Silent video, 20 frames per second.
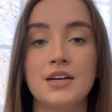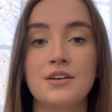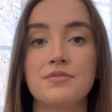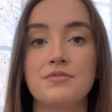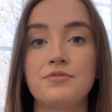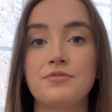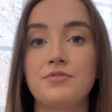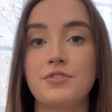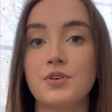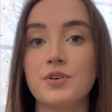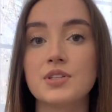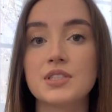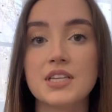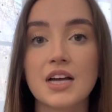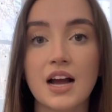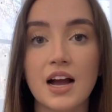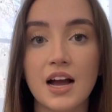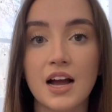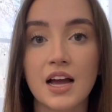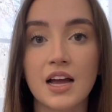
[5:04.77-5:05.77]
full
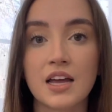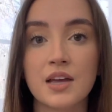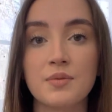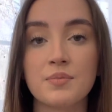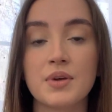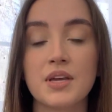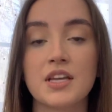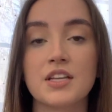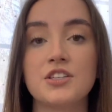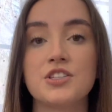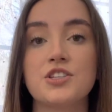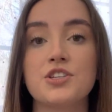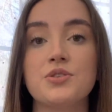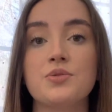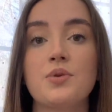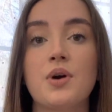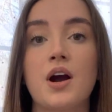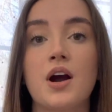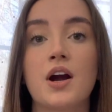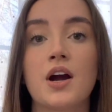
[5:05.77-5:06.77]
time
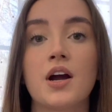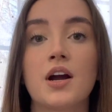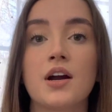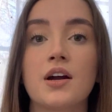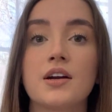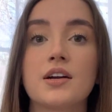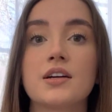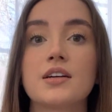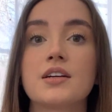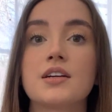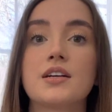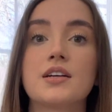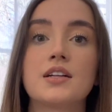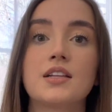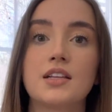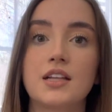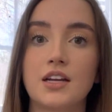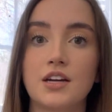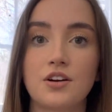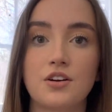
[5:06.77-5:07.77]
into our
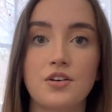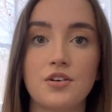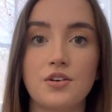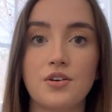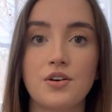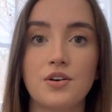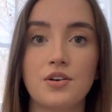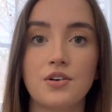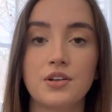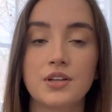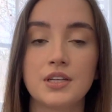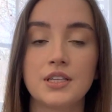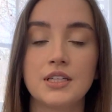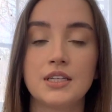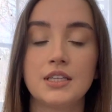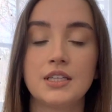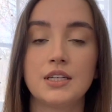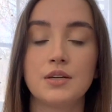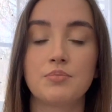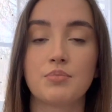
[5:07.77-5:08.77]
clinical
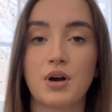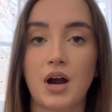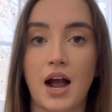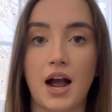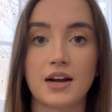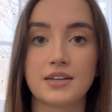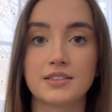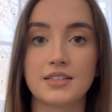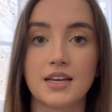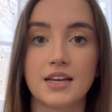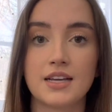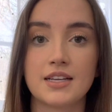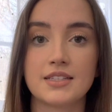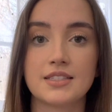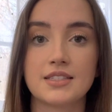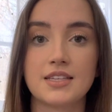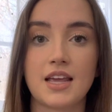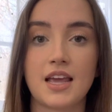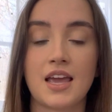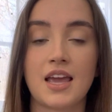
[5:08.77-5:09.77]

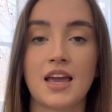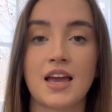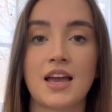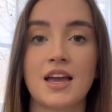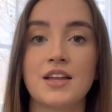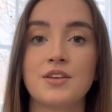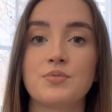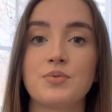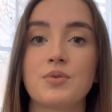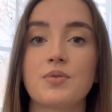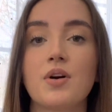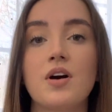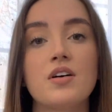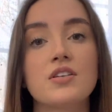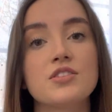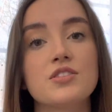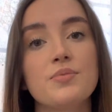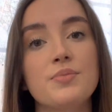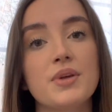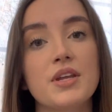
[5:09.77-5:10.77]
practice, and we were
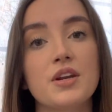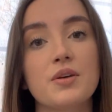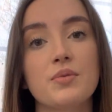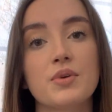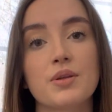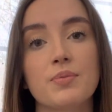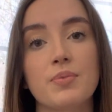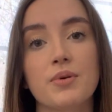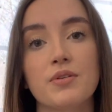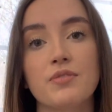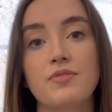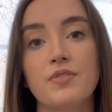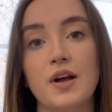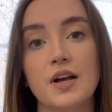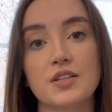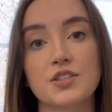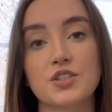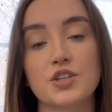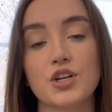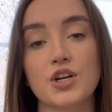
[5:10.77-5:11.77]
also meeting with a
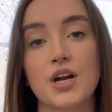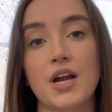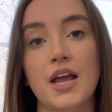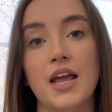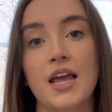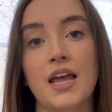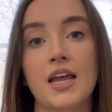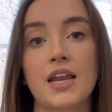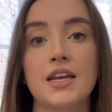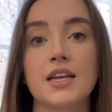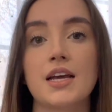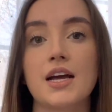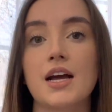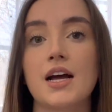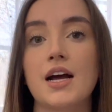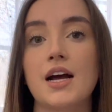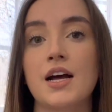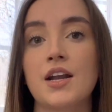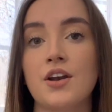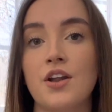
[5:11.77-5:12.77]
professor and
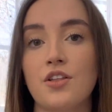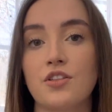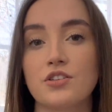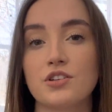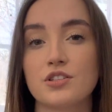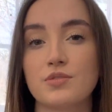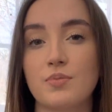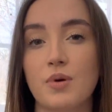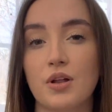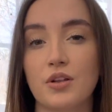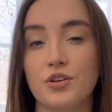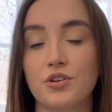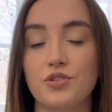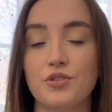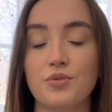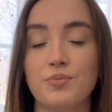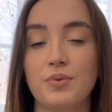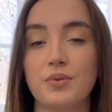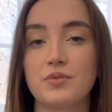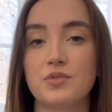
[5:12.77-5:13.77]
another smaller
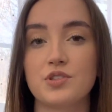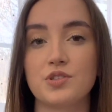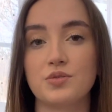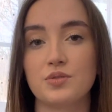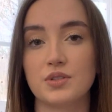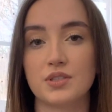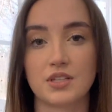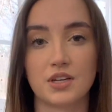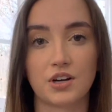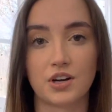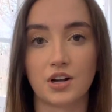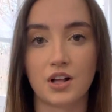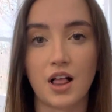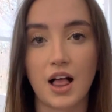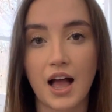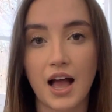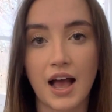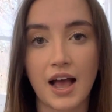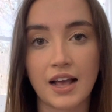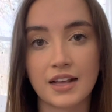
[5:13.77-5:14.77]
group of students in our
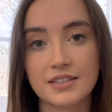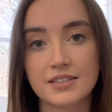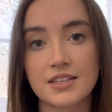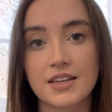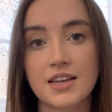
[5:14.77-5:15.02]
class